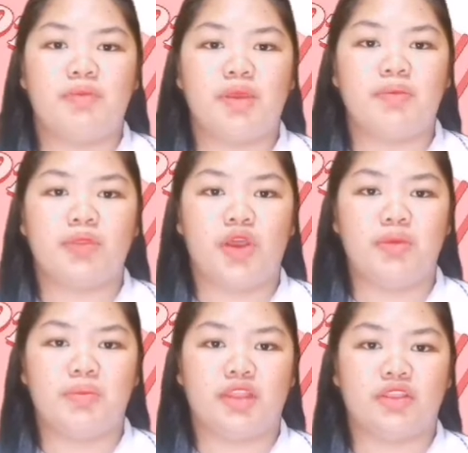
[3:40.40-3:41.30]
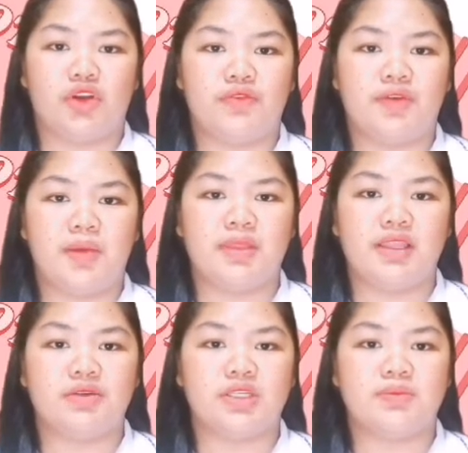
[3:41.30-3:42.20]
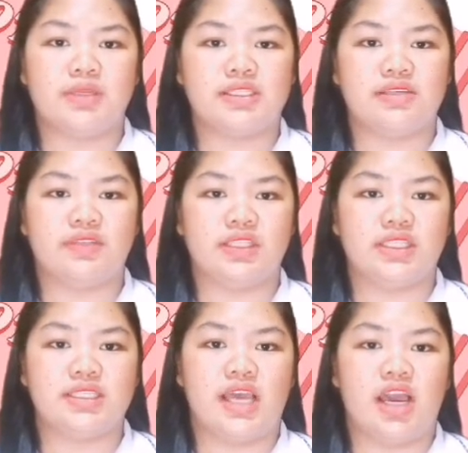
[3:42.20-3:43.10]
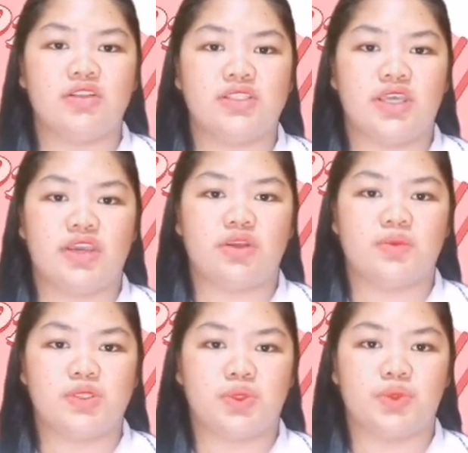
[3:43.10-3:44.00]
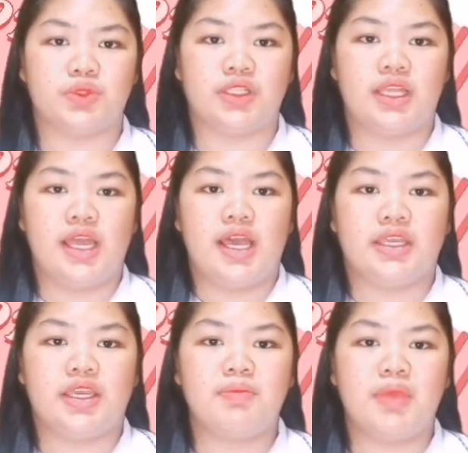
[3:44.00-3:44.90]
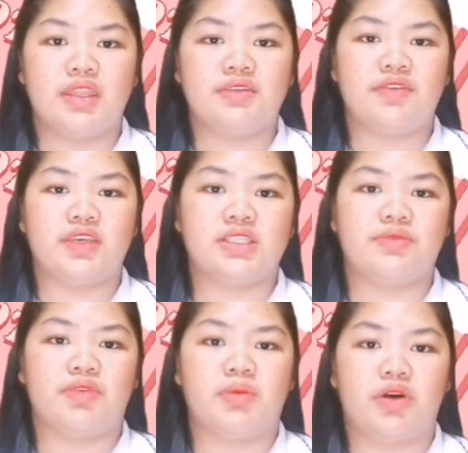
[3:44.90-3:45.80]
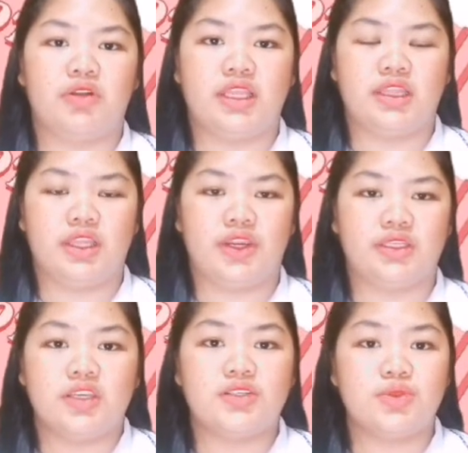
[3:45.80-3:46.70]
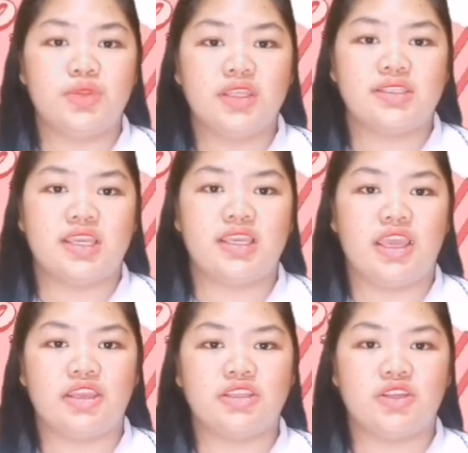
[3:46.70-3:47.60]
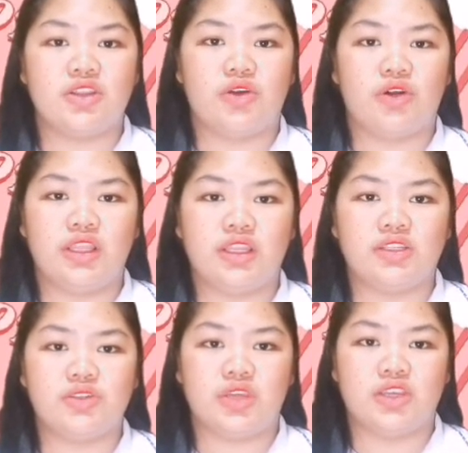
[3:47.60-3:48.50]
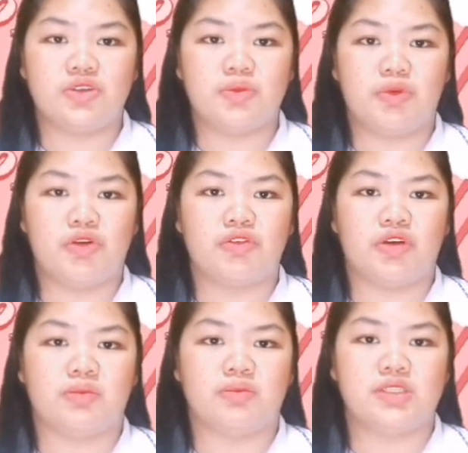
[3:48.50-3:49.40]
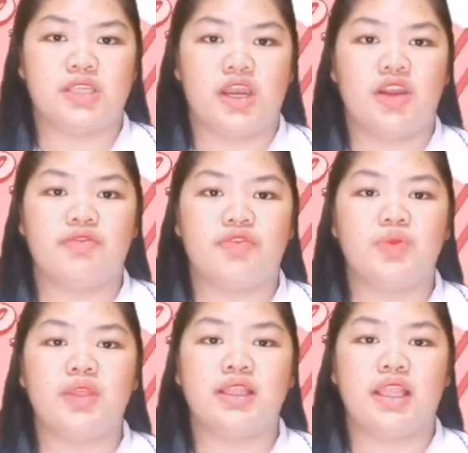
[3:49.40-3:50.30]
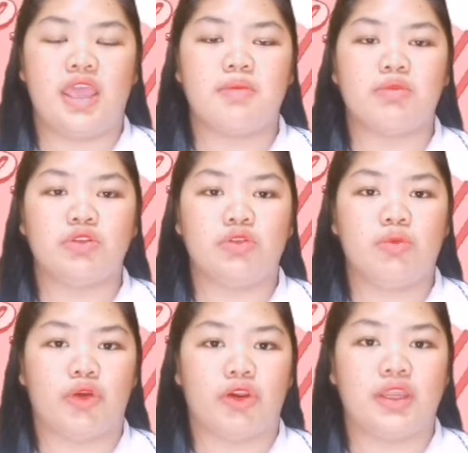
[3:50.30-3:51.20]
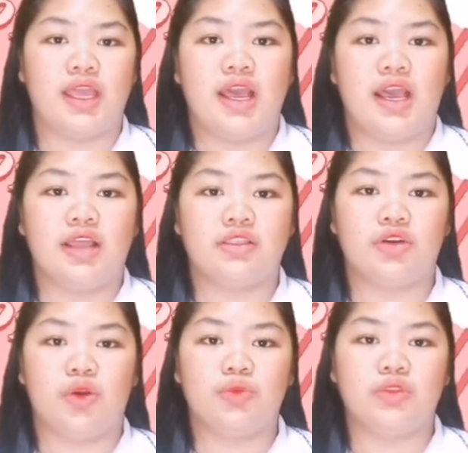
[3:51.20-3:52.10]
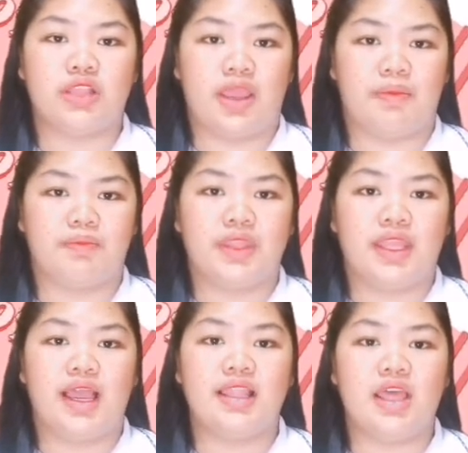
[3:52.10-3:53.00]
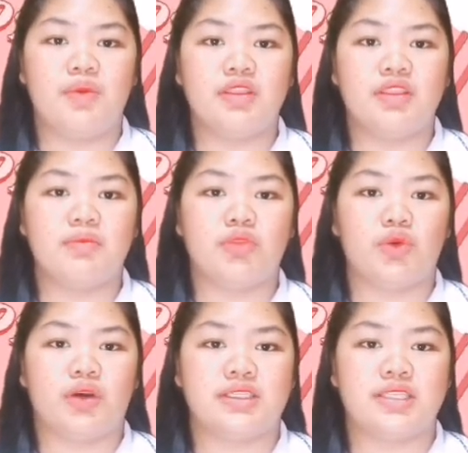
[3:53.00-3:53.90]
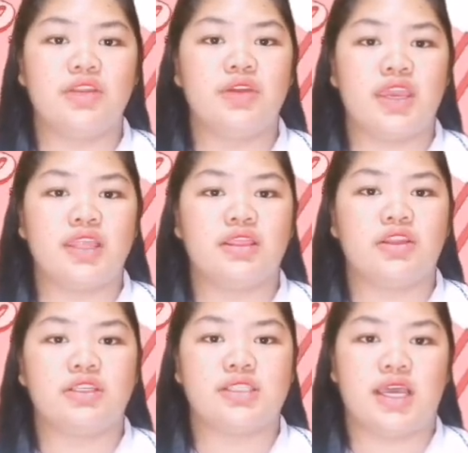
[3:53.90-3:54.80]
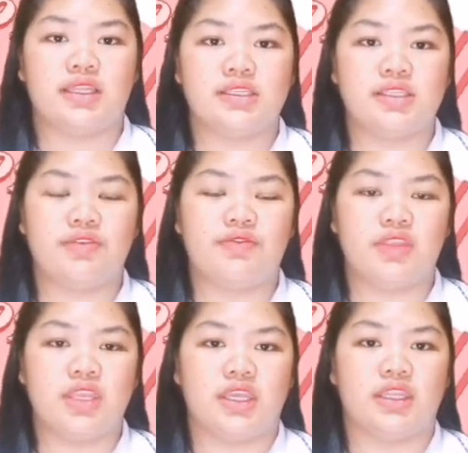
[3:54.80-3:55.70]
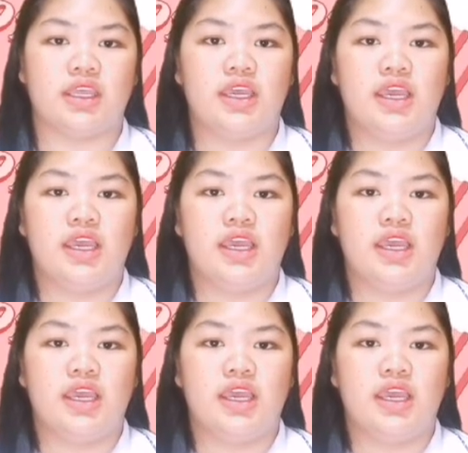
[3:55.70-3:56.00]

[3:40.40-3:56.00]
have employment or family responsibilities outside of school can benefit from online learning. Students engaged in online education programs are frequently able to work at their own time, allowing them to accelerate their studies if needed.